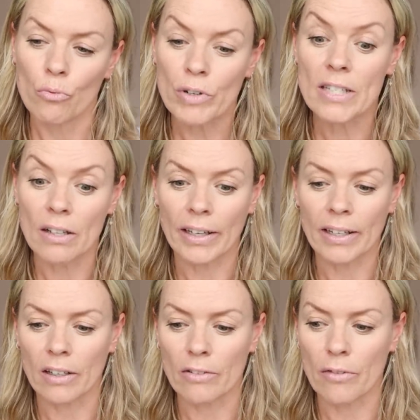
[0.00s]

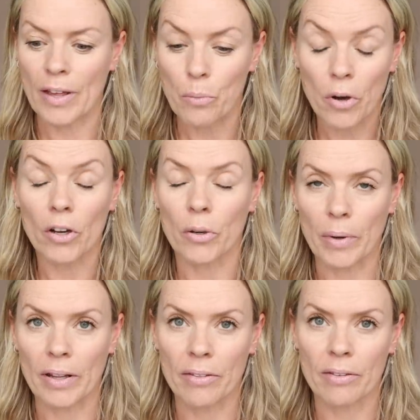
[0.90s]
recycler that they work
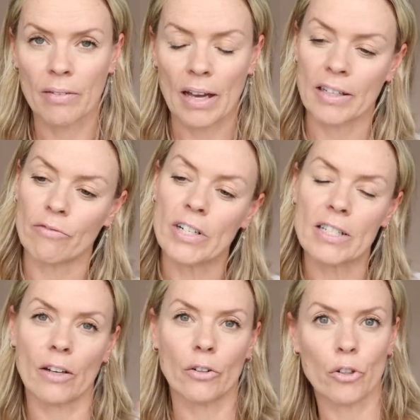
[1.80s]
with and then
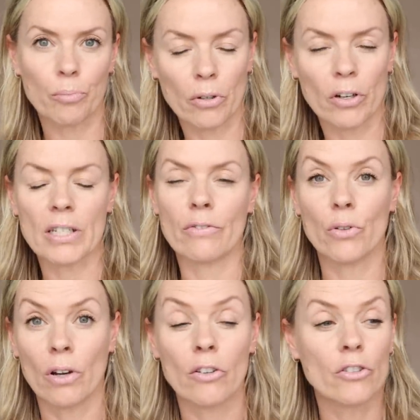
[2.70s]
recycle your products if you
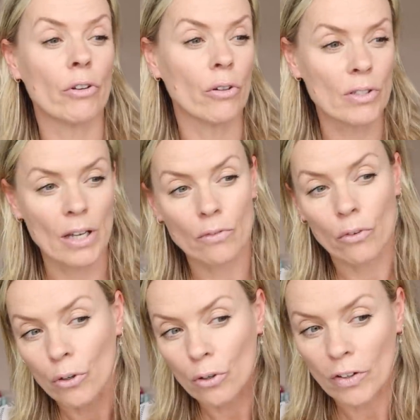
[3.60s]
can't do it yourself
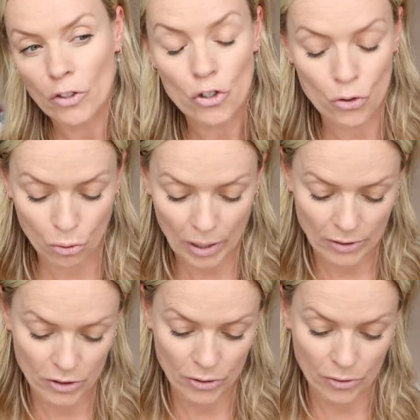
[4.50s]
or you're unsure how
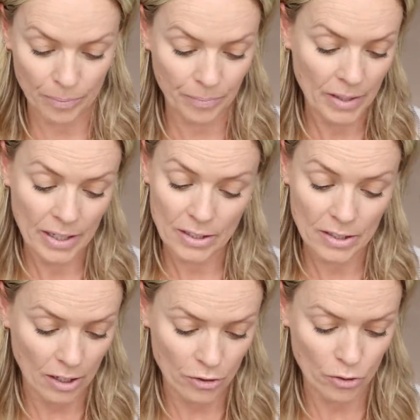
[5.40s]
to do them. It's
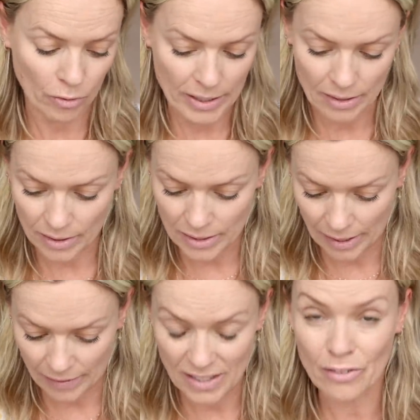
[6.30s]
such a great
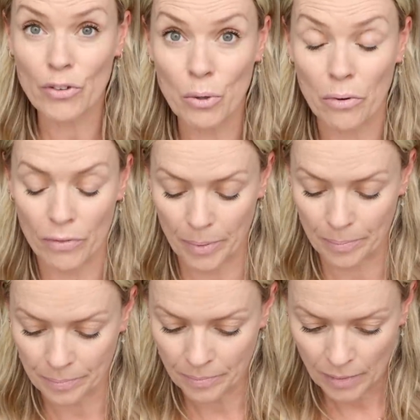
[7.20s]
idea. There's a few of
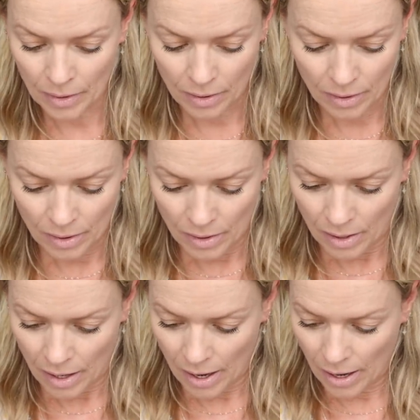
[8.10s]
them.
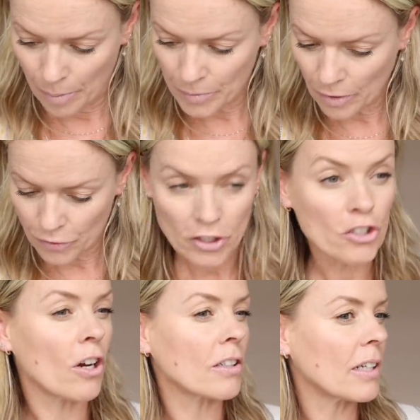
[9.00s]
So I've just
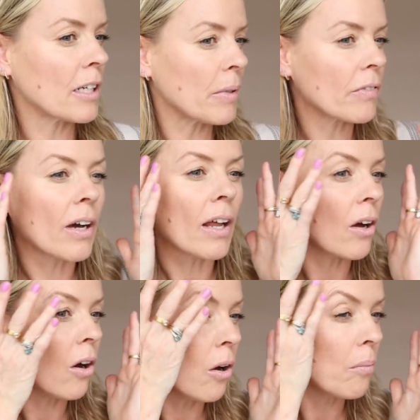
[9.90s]
chucked a little bit of
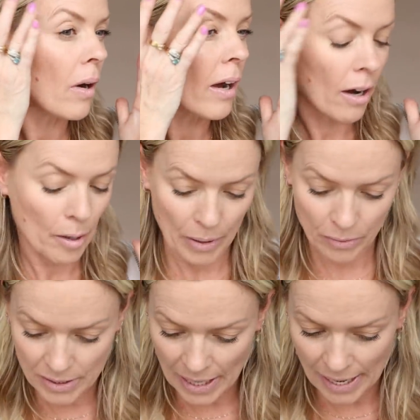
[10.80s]
colour on my eyebrow
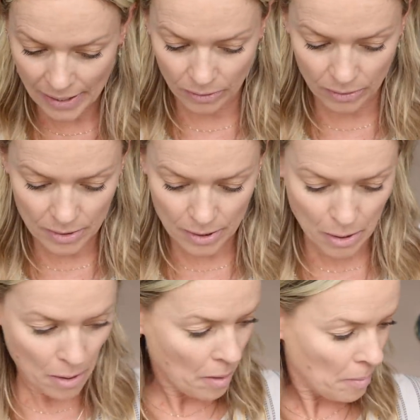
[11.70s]
tails,
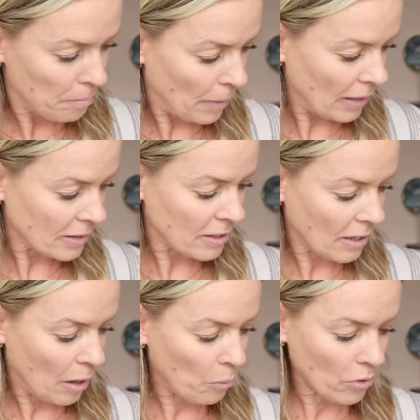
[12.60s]
but
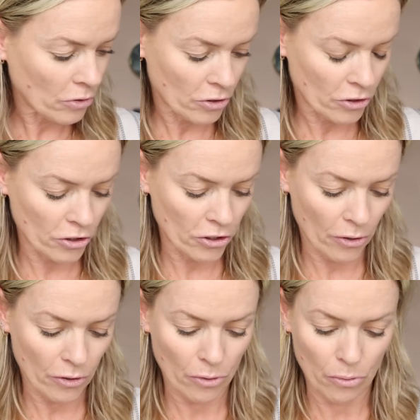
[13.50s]
I want to show
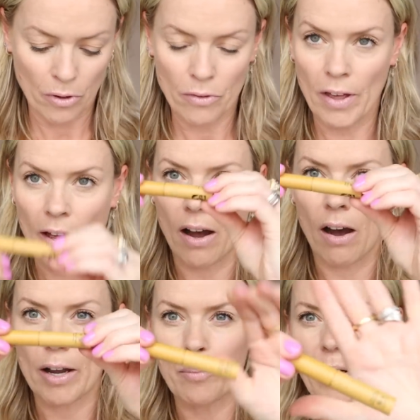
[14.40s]
you their
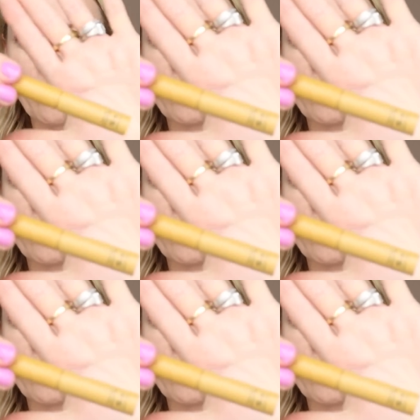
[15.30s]
eyebrow